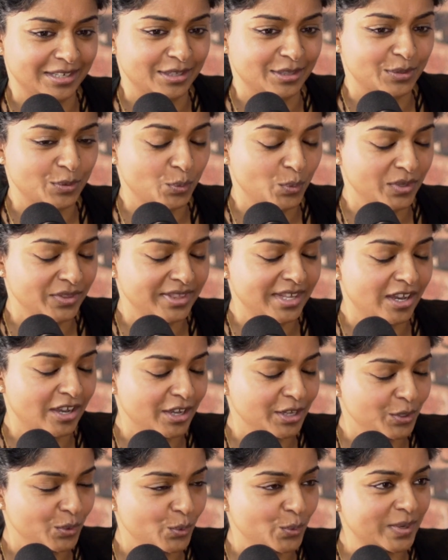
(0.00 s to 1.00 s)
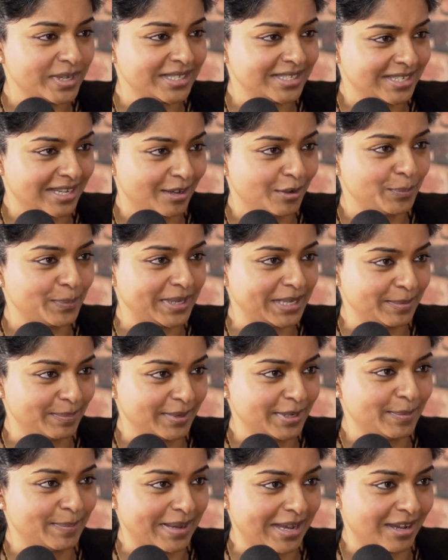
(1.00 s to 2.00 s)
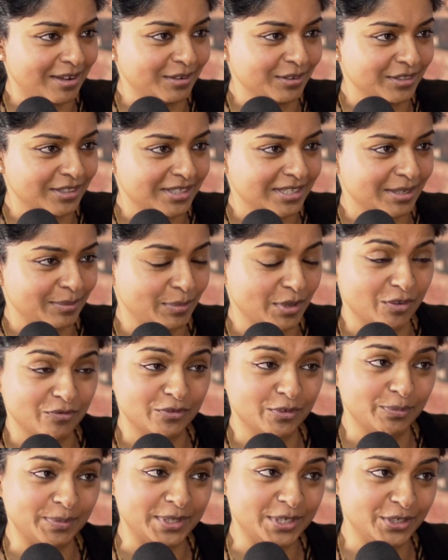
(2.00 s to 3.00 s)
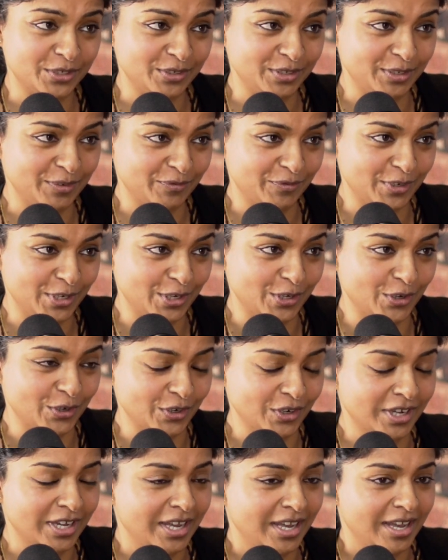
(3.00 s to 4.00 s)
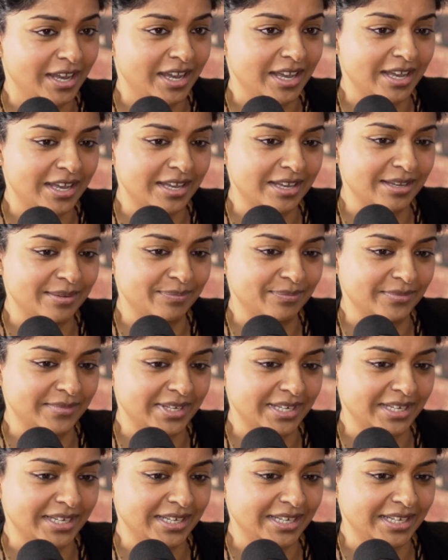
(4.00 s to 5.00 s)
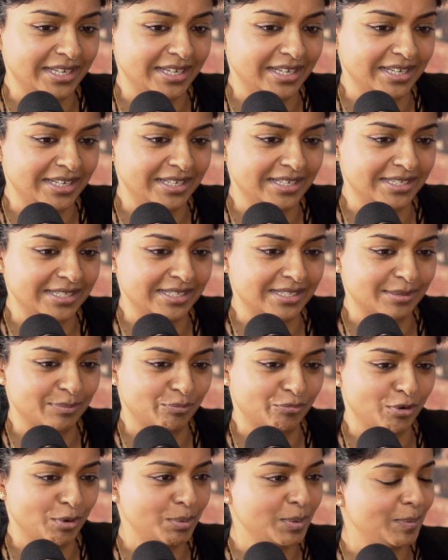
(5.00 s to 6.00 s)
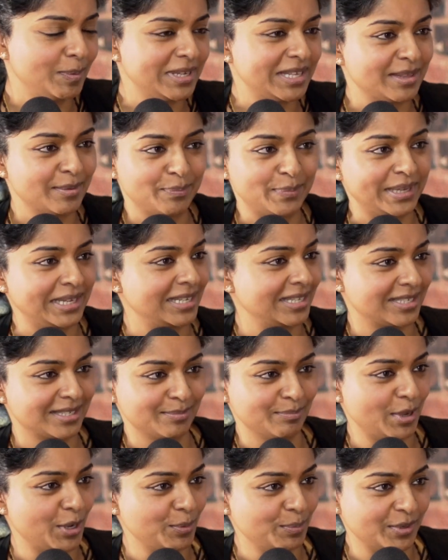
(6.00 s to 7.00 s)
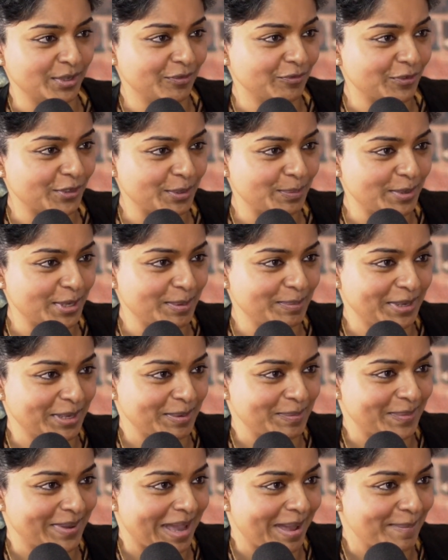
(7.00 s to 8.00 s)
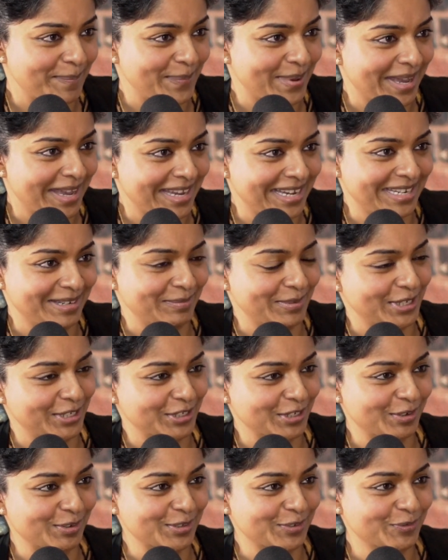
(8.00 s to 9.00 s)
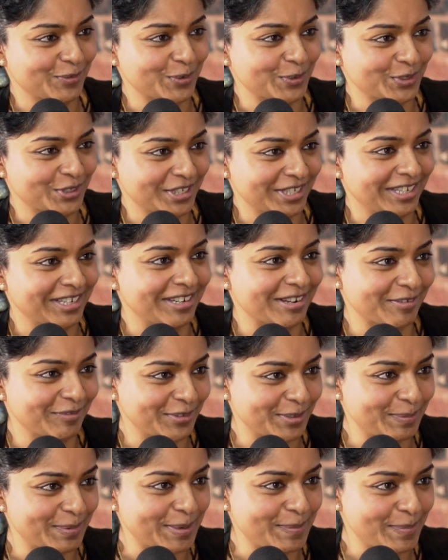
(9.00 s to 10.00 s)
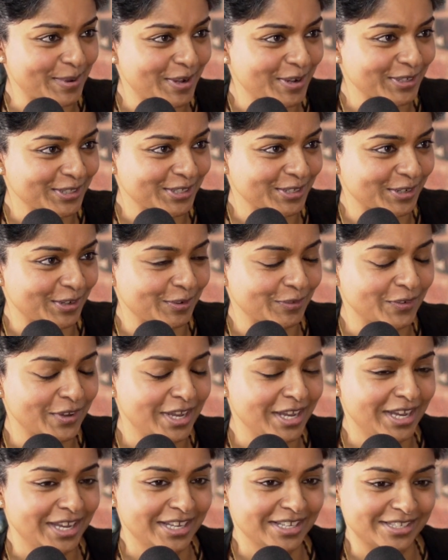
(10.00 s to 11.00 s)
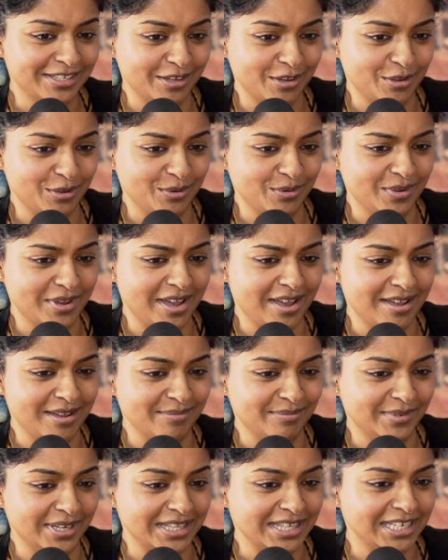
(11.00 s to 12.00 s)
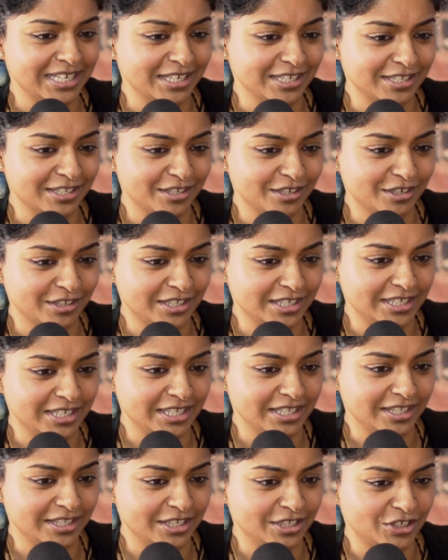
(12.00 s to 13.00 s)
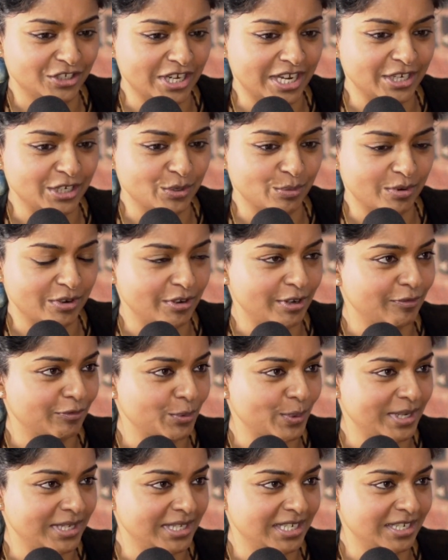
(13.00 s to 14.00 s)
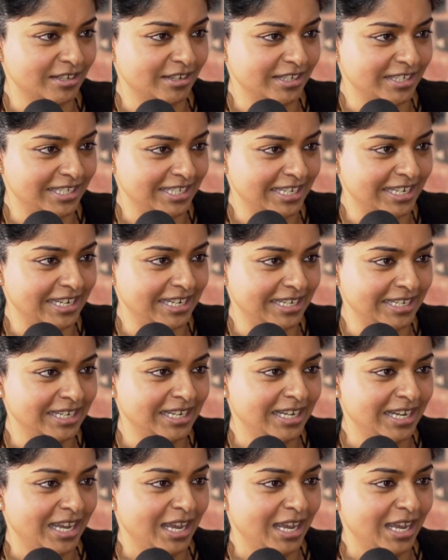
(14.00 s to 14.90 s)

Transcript: the one that I always tell people about, but I've not been doing it for long, is probably the biggest moment for the Birmingham campaign, which I was fortunate enough to be part of. So I think I started in the January of 2019